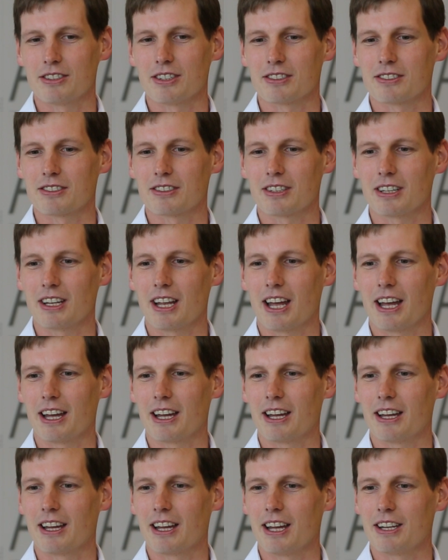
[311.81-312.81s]
just
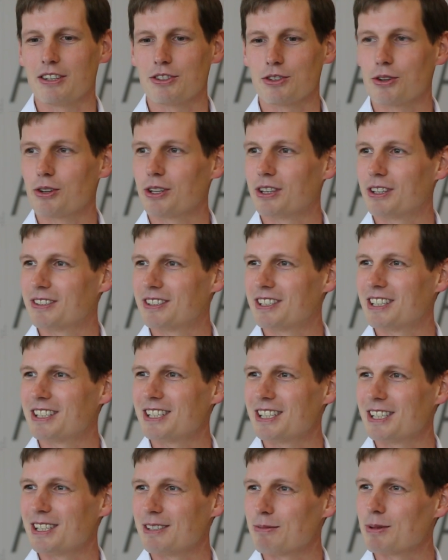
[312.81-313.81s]
enjoying the
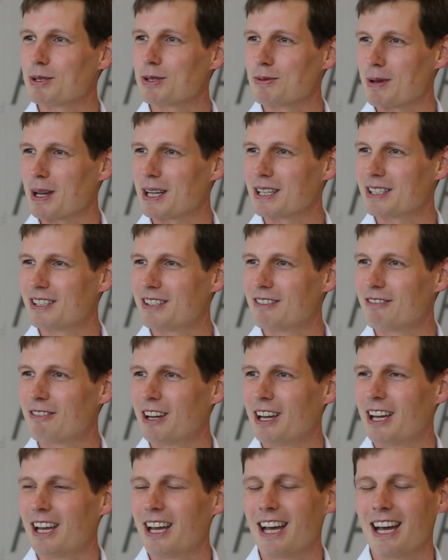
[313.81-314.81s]
city perspective,
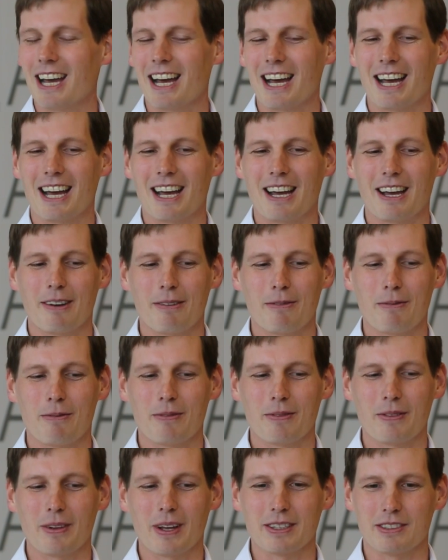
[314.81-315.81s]

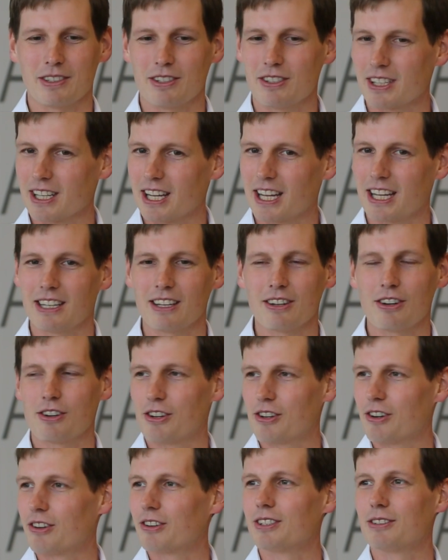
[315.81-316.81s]
As you say,
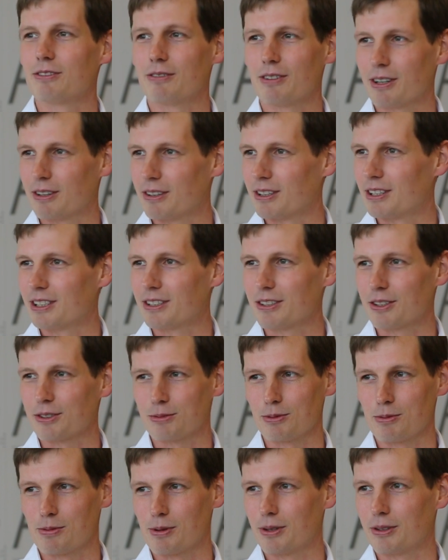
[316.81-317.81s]
Hong Kong is very
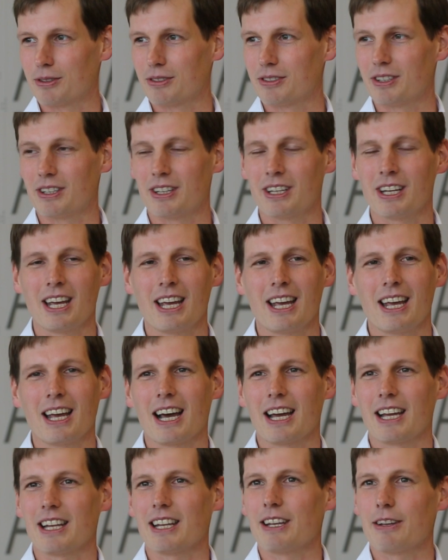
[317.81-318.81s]
cosmopolitan.
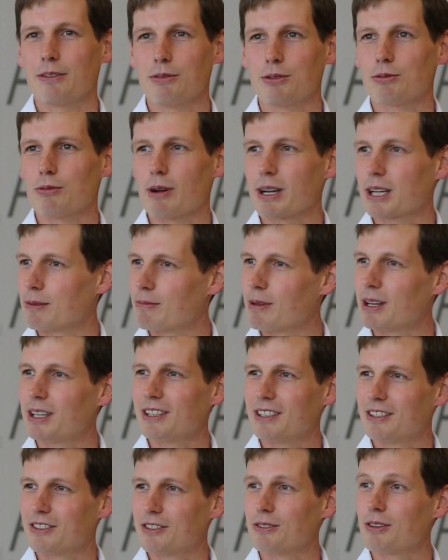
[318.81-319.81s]
It was
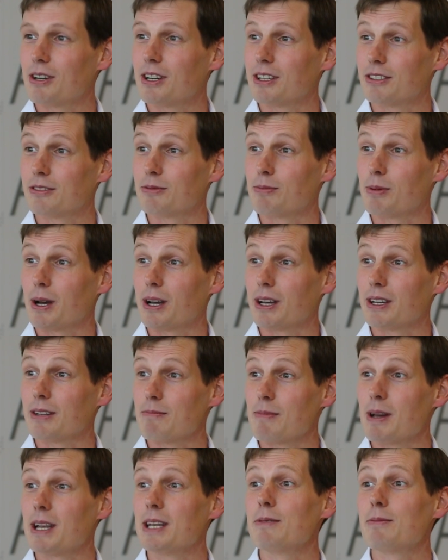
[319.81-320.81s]
recommended to us by
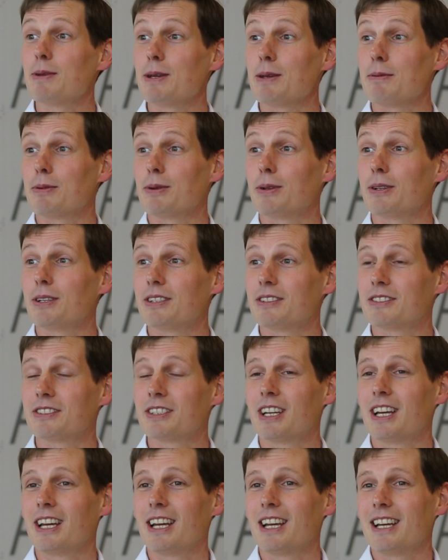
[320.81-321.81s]
many people
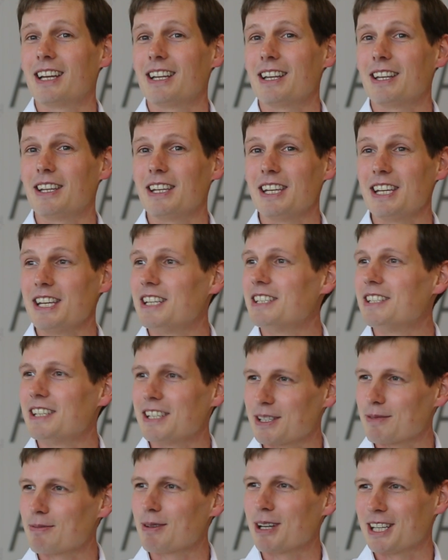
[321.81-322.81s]
as the
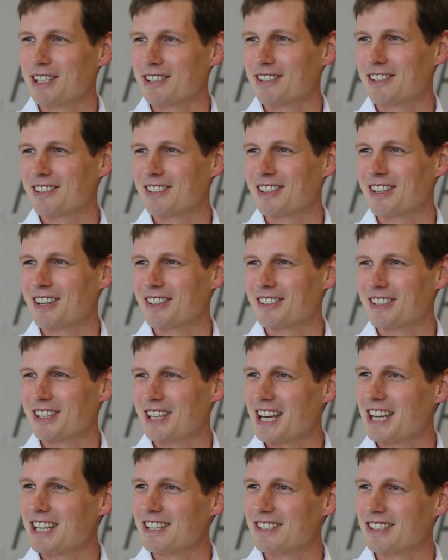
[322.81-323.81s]
easiest place to start
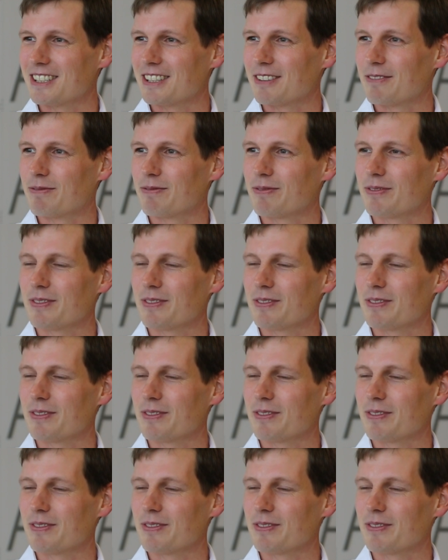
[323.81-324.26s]
in Asia.